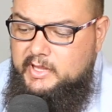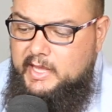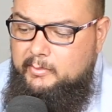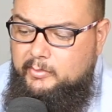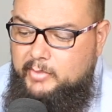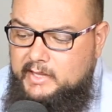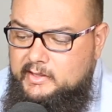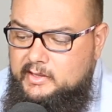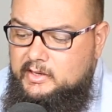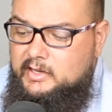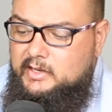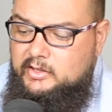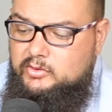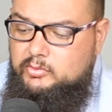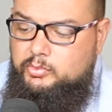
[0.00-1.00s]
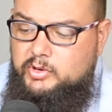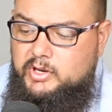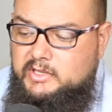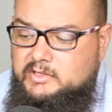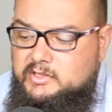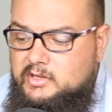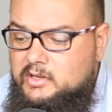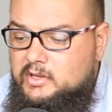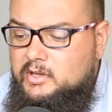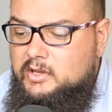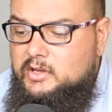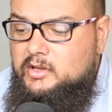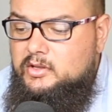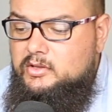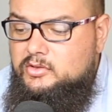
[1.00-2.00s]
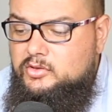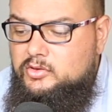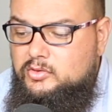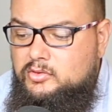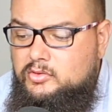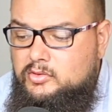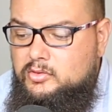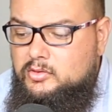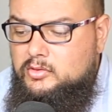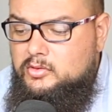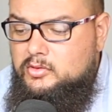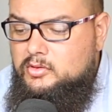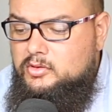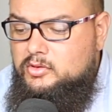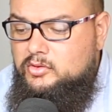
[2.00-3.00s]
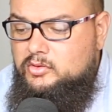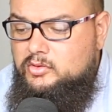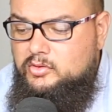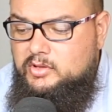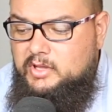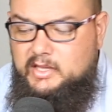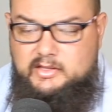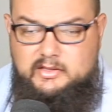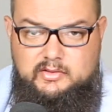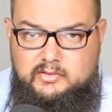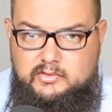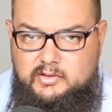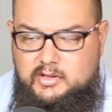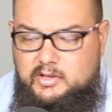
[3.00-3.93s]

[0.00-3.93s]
damn button I need to press to to do that.